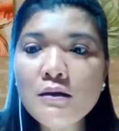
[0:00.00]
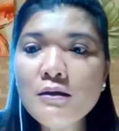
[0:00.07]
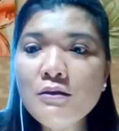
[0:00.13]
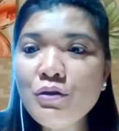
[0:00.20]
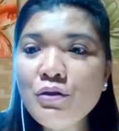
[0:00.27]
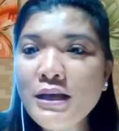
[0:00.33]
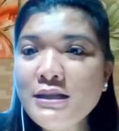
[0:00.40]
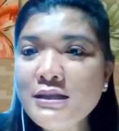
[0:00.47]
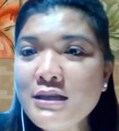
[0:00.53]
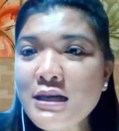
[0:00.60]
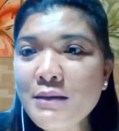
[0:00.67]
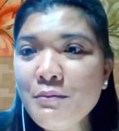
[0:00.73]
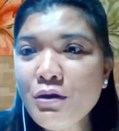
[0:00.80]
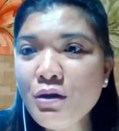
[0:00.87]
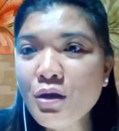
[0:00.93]
You can
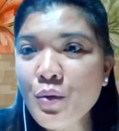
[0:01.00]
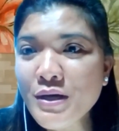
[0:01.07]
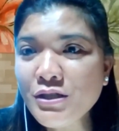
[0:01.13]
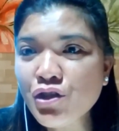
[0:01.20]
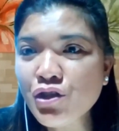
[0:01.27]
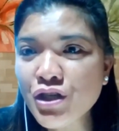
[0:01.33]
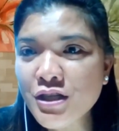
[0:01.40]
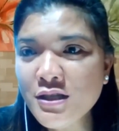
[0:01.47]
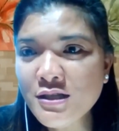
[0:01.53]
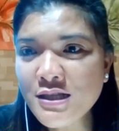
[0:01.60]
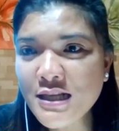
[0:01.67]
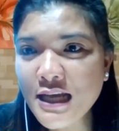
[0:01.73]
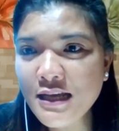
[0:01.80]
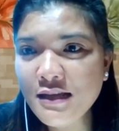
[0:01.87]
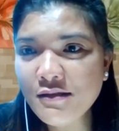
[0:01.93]
type your
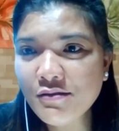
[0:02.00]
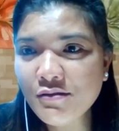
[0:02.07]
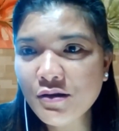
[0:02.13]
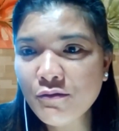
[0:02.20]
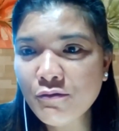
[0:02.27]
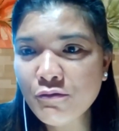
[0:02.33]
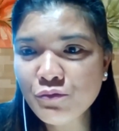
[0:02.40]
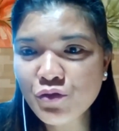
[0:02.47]
questions at the group